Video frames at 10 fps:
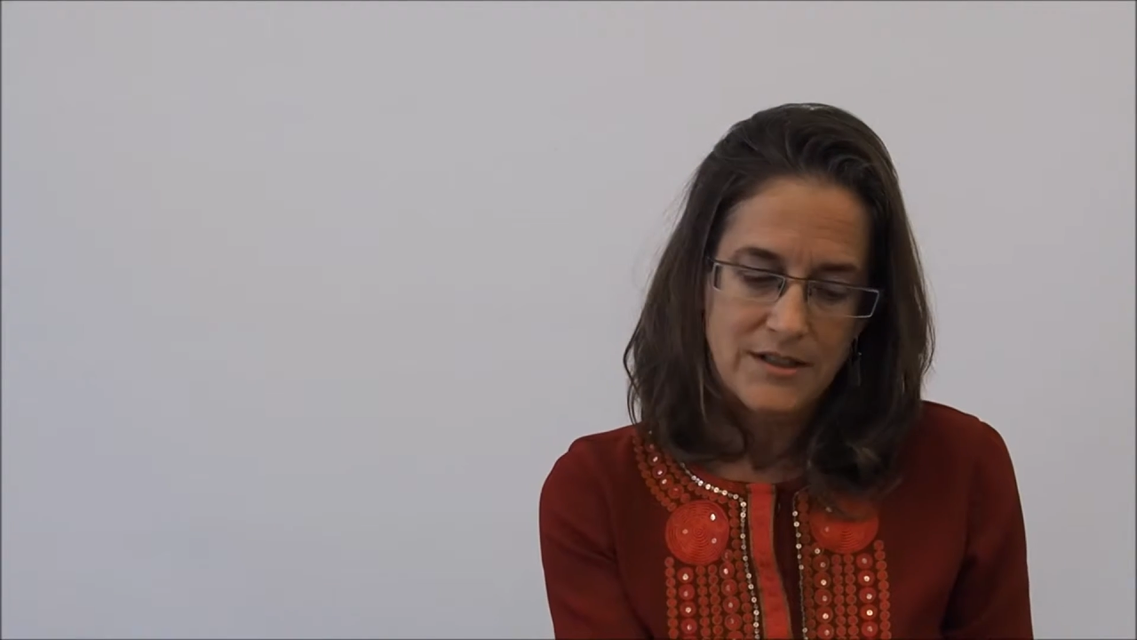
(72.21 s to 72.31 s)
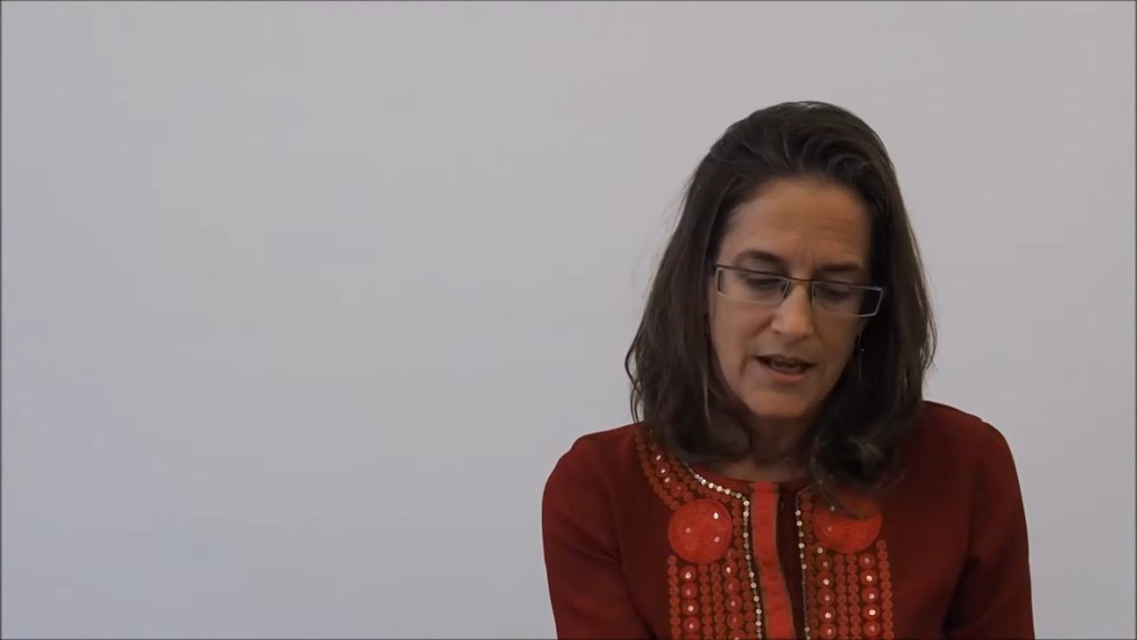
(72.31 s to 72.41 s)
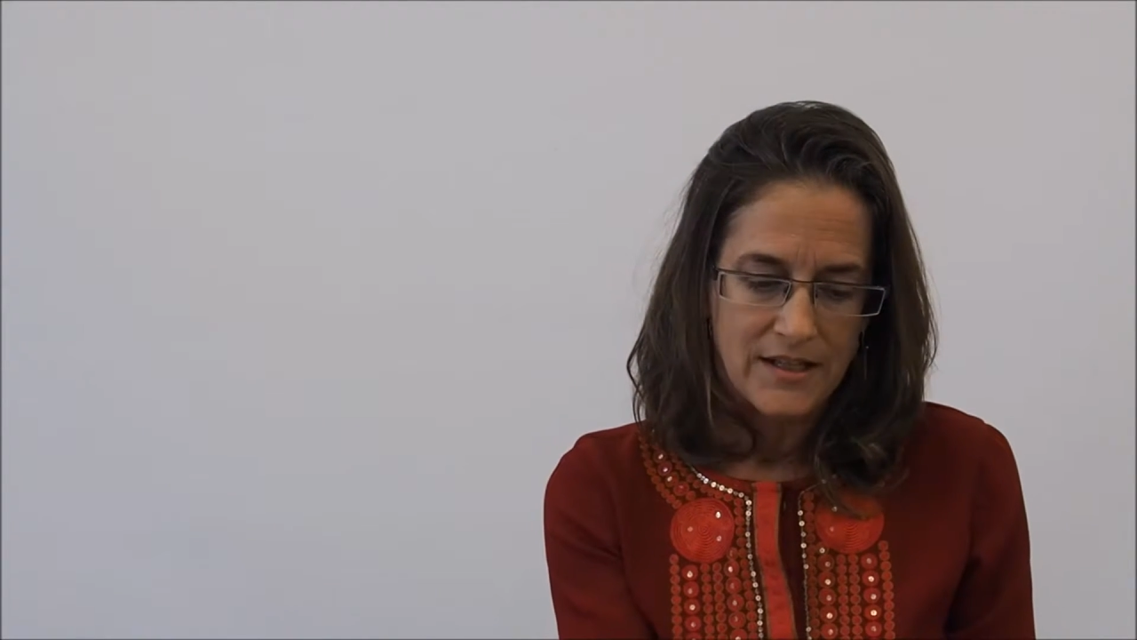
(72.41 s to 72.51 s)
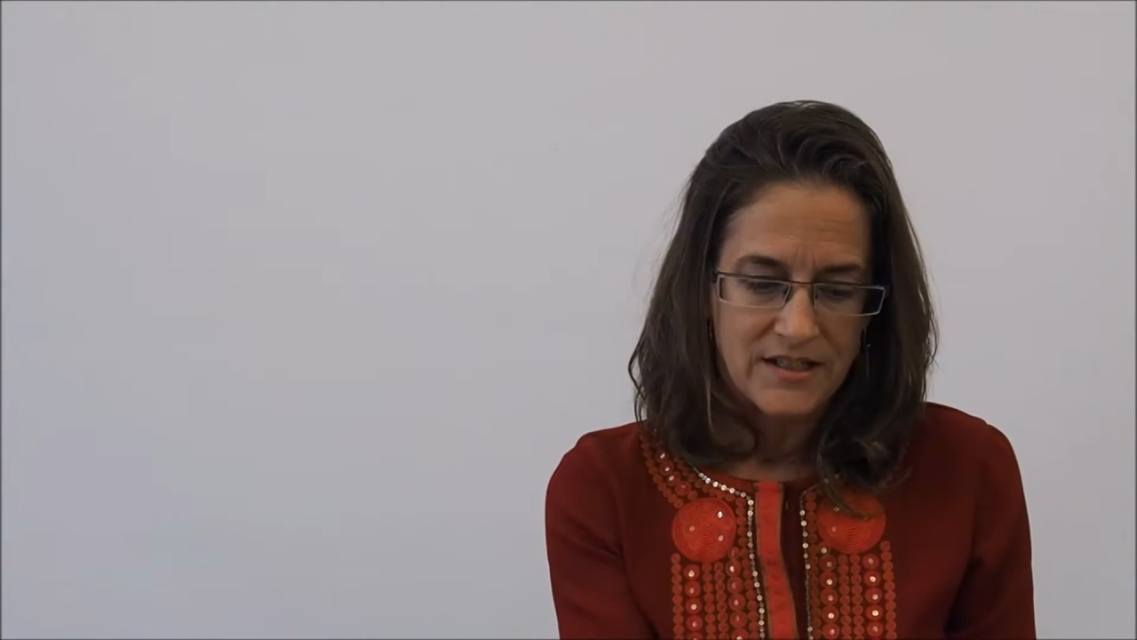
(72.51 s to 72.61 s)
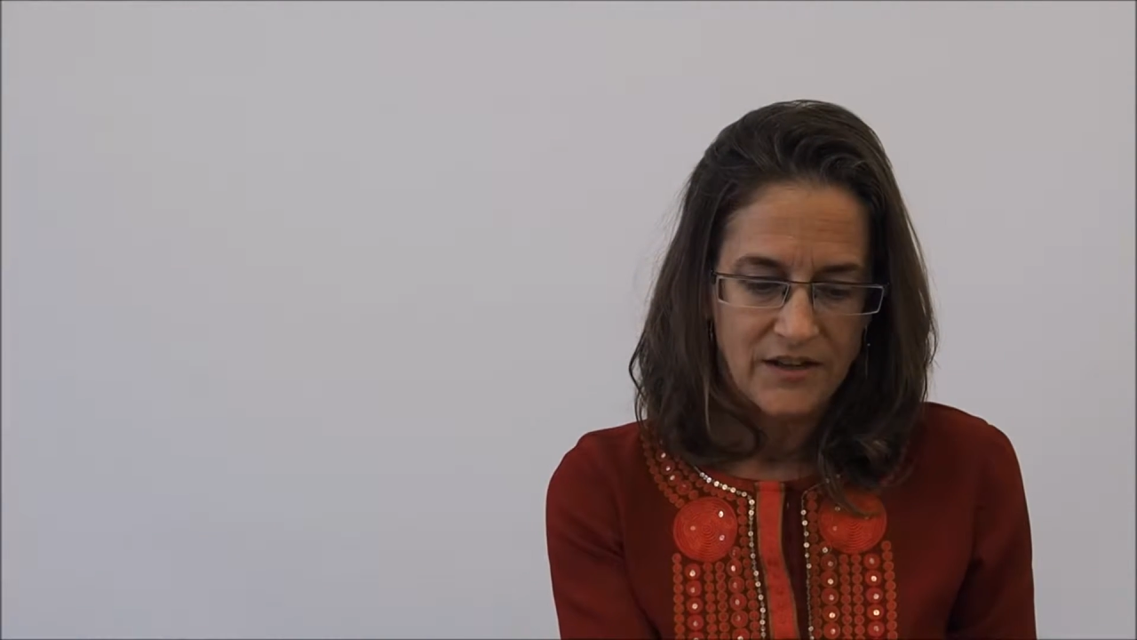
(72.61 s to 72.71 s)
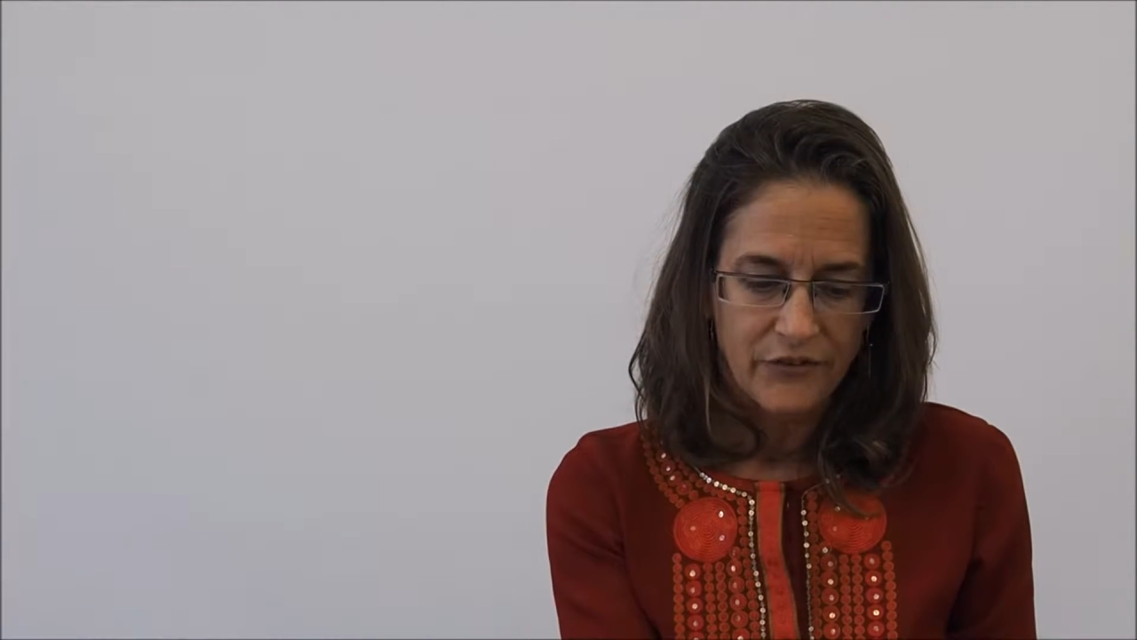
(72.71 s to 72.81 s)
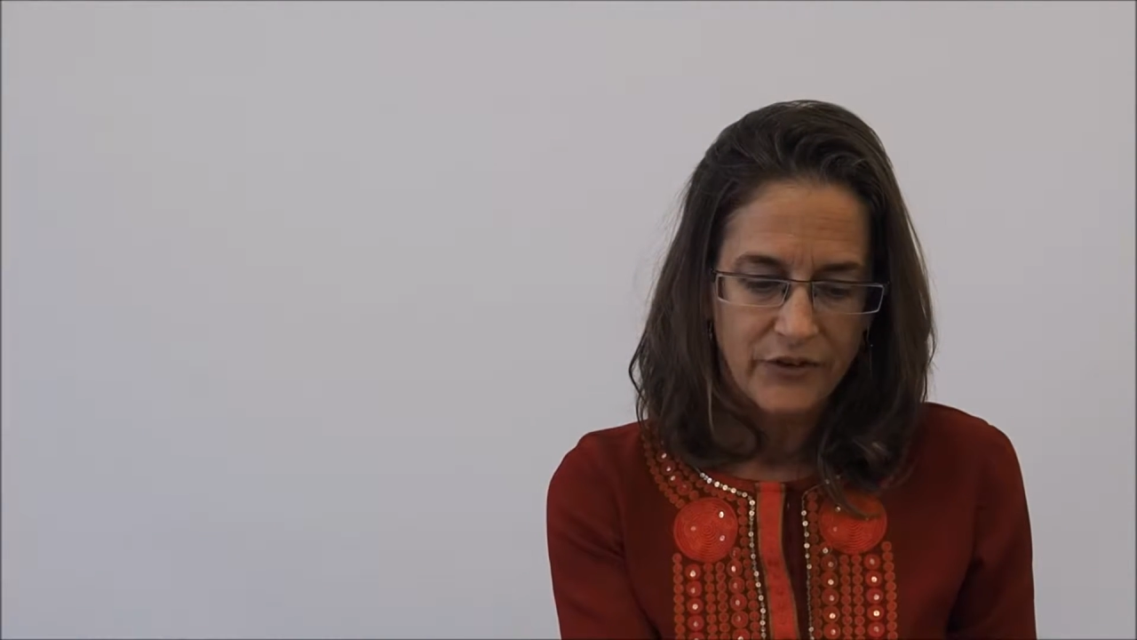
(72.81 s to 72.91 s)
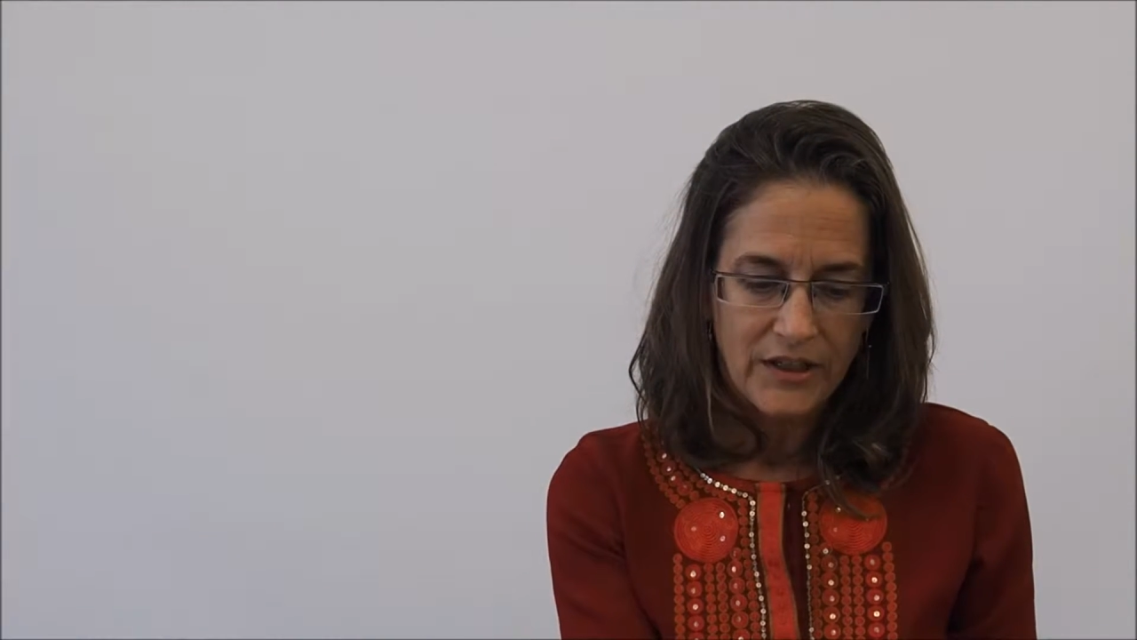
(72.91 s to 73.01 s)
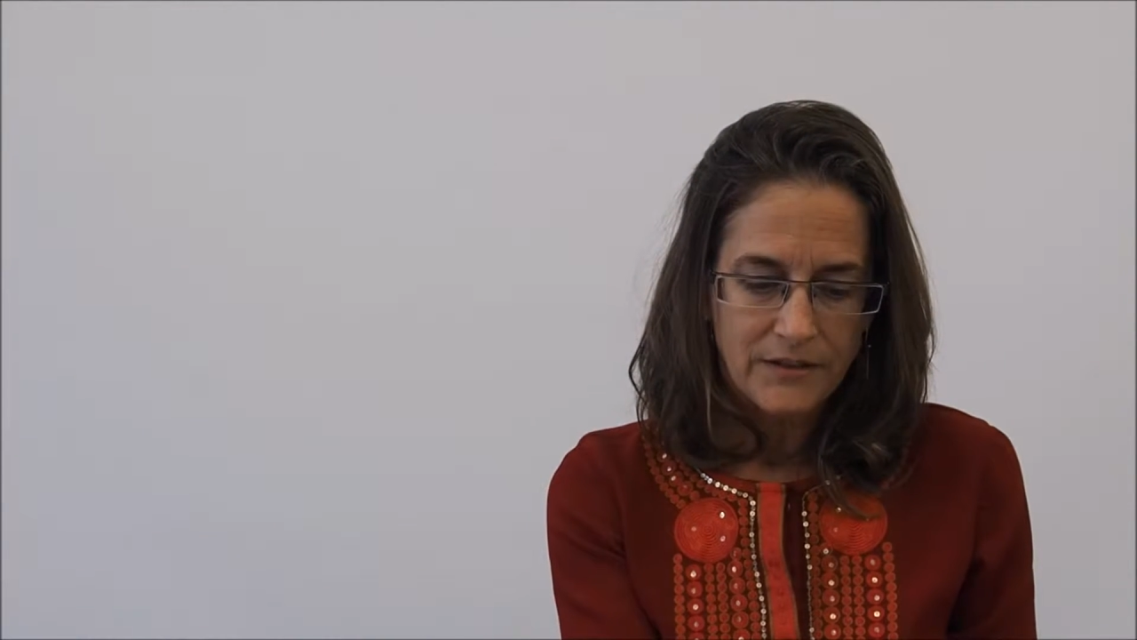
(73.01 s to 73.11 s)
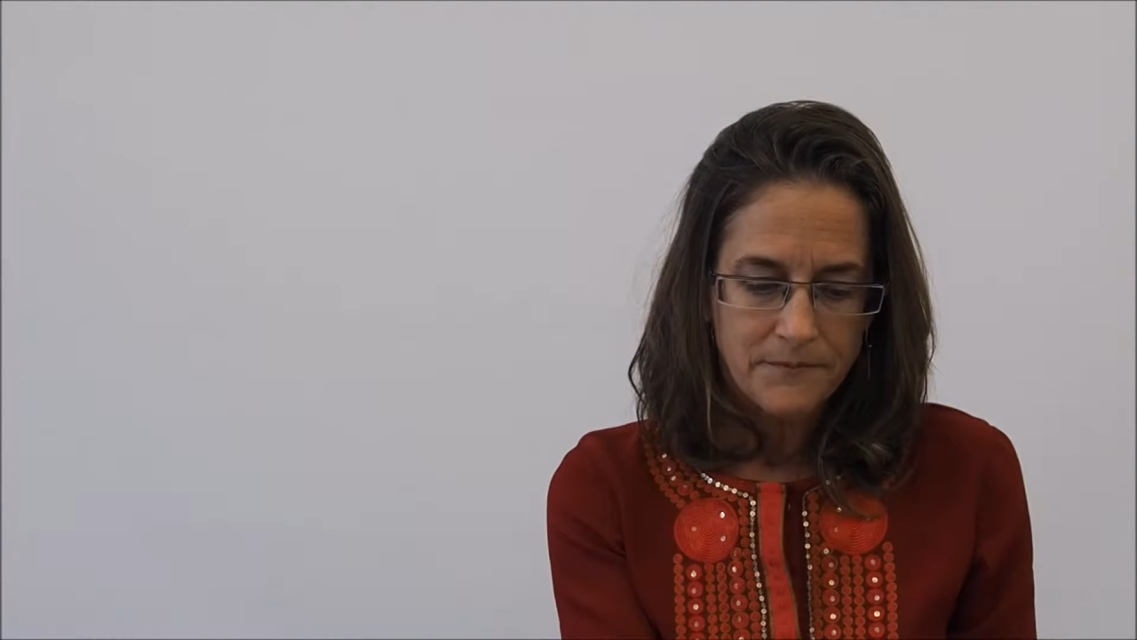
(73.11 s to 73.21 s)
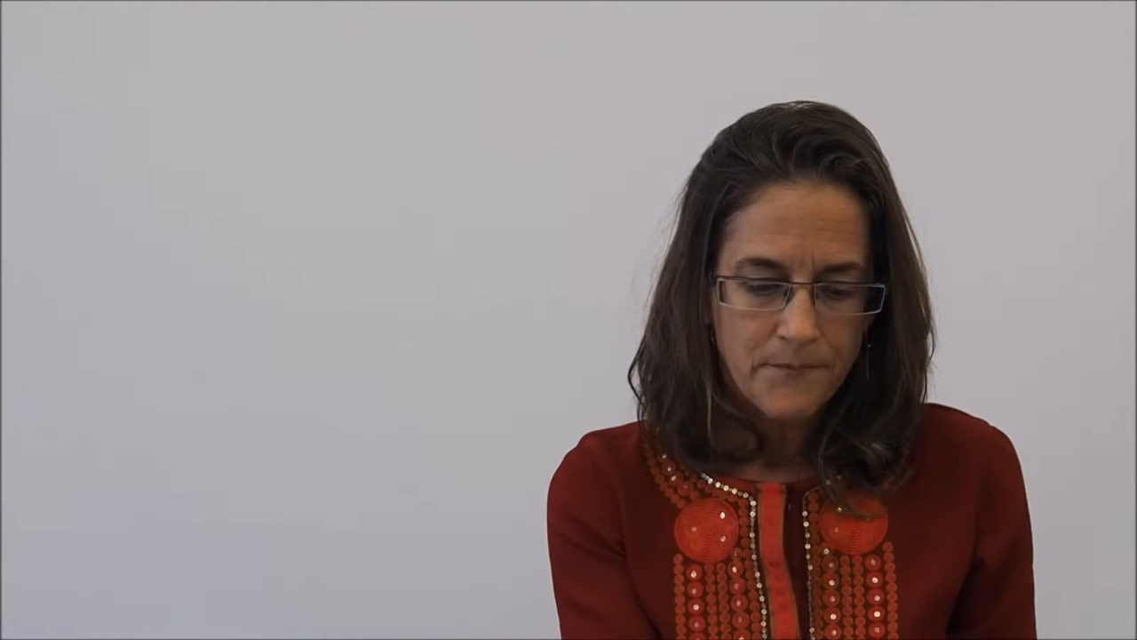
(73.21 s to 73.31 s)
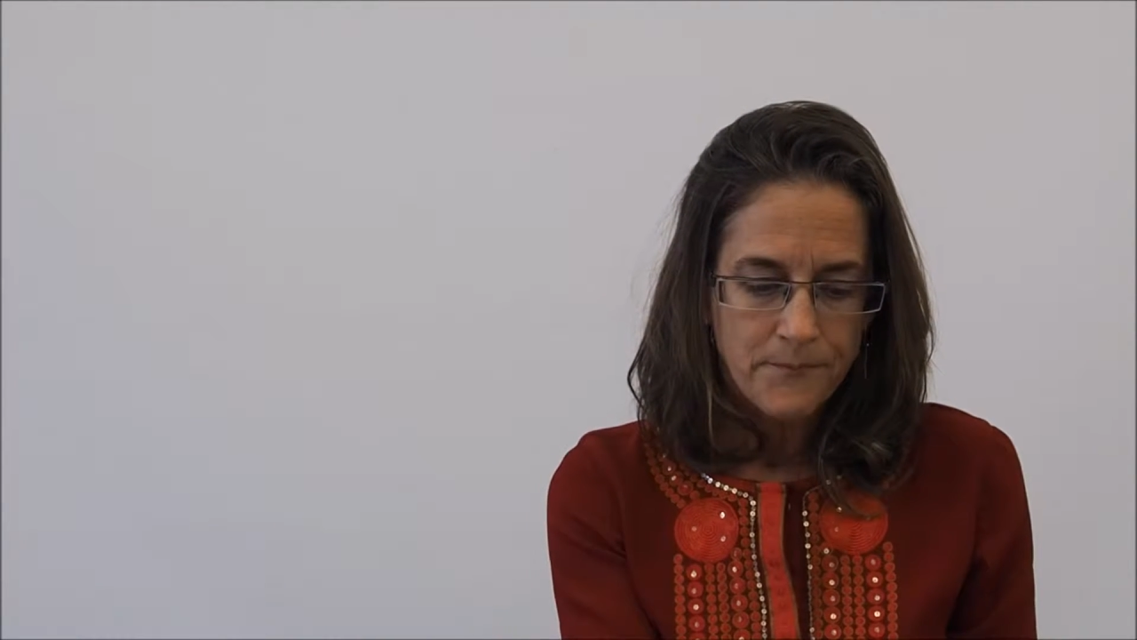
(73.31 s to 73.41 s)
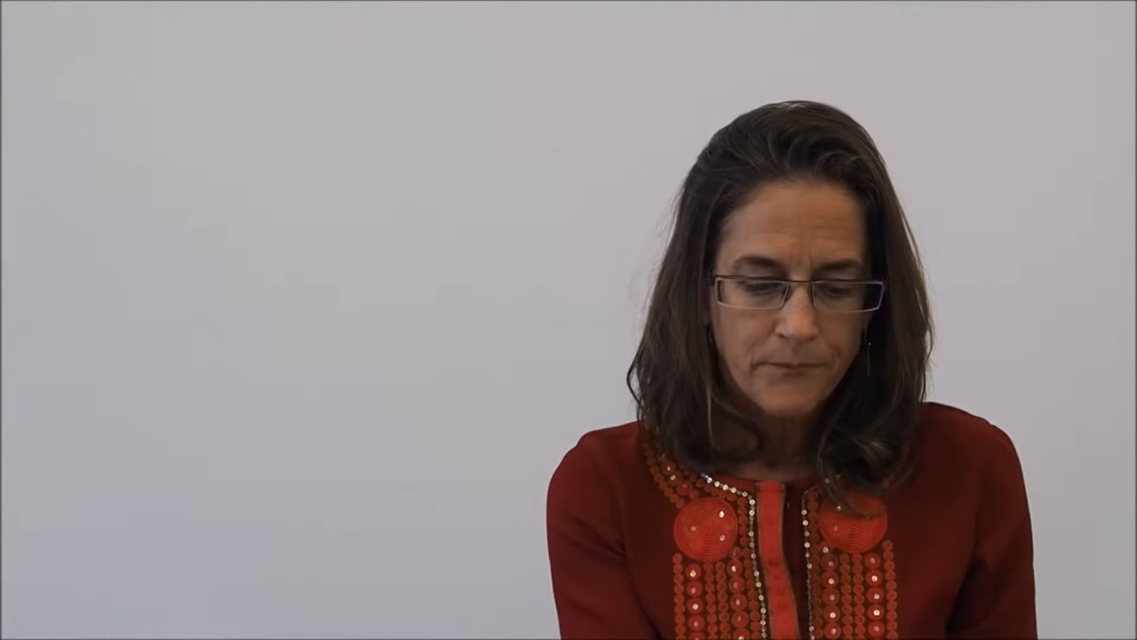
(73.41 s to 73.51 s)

to end suffering,